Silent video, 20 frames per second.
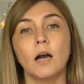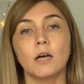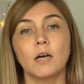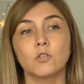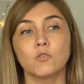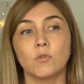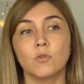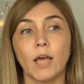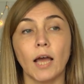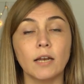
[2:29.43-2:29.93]

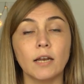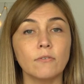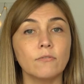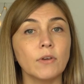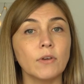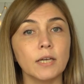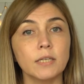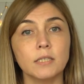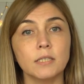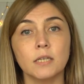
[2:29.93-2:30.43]
So that
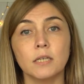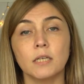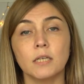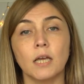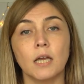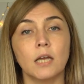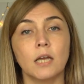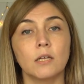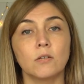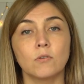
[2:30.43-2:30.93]
affects it.
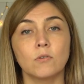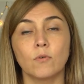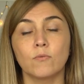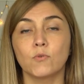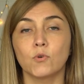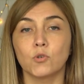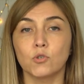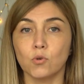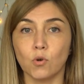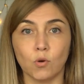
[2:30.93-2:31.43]
And of
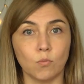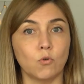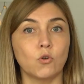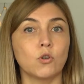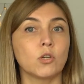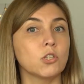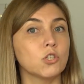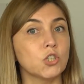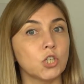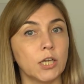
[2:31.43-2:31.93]
course,
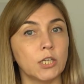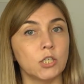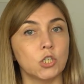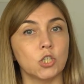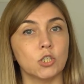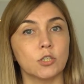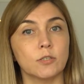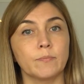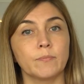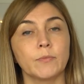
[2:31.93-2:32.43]
hormonal
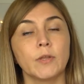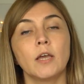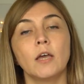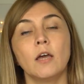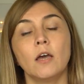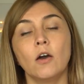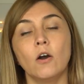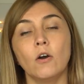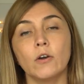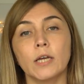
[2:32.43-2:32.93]
changes.
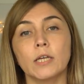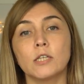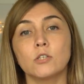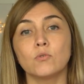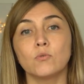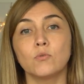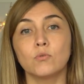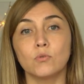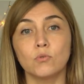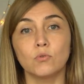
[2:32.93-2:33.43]
Okay,
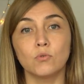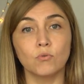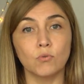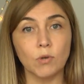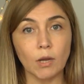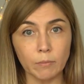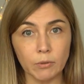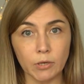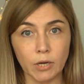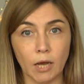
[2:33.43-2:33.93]
so to
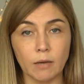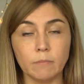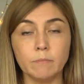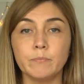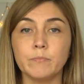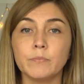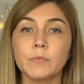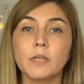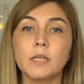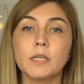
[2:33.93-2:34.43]
wrap it up,
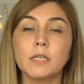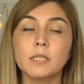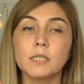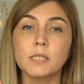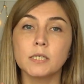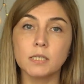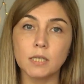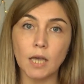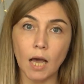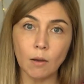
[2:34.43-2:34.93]

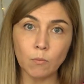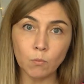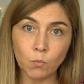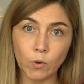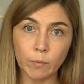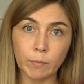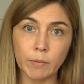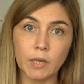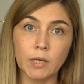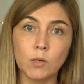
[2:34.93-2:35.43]
some
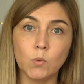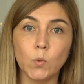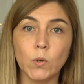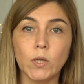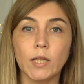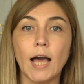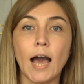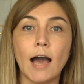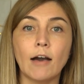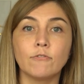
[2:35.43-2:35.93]
women will
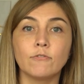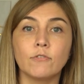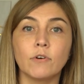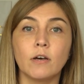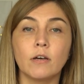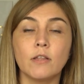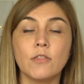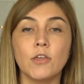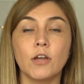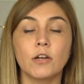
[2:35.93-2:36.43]
have
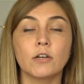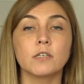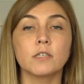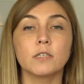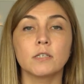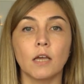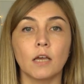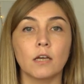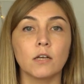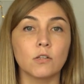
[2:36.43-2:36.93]
their
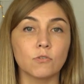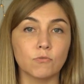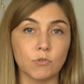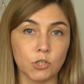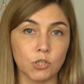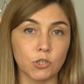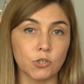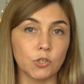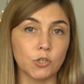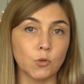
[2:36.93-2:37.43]
cycle
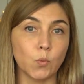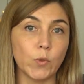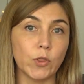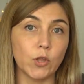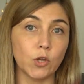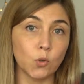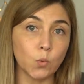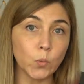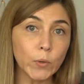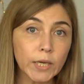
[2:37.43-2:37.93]
return
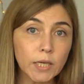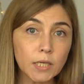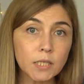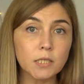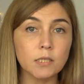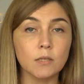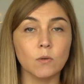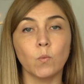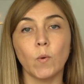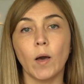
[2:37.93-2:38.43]
within
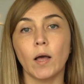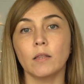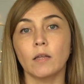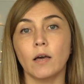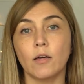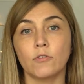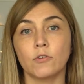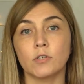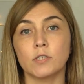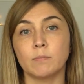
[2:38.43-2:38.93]
weeks, while
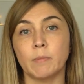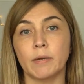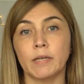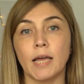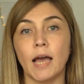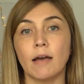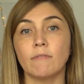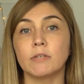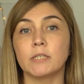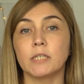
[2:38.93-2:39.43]
others might
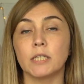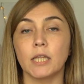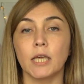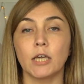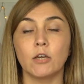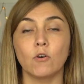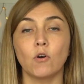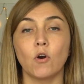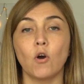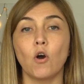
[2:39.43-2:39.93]
have a
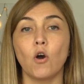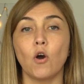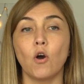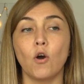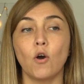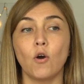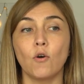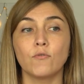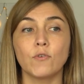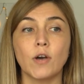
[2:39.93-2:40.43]
delay
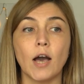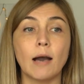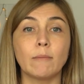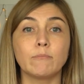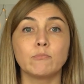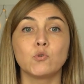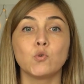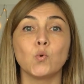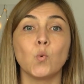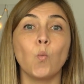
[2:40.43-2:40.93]
of
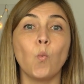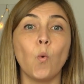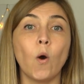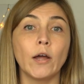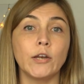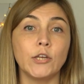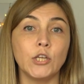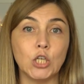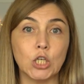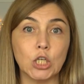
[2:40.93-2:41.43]
up to
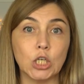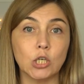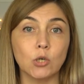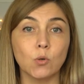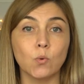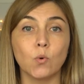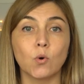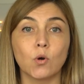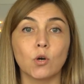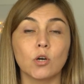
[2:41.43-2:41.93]
1
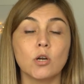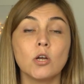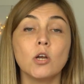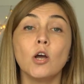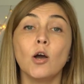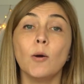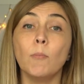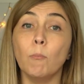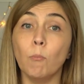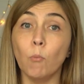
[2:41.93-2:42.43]
year or
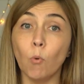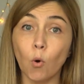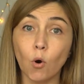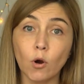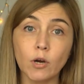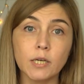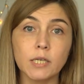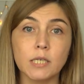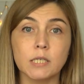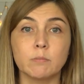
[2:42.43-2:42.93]

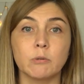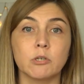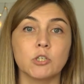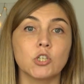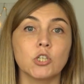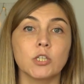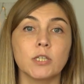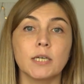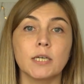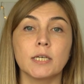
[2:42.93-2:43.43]
more,
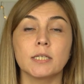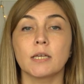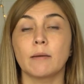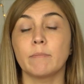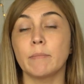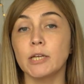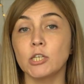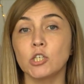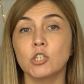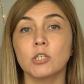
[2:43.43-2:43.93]
especially as I
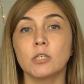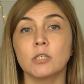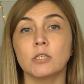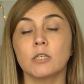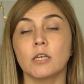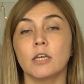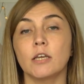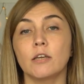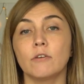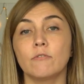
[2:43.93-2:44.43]
mentioned,
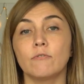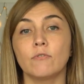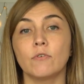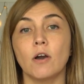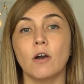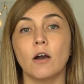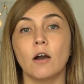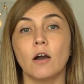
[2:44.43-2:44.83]
if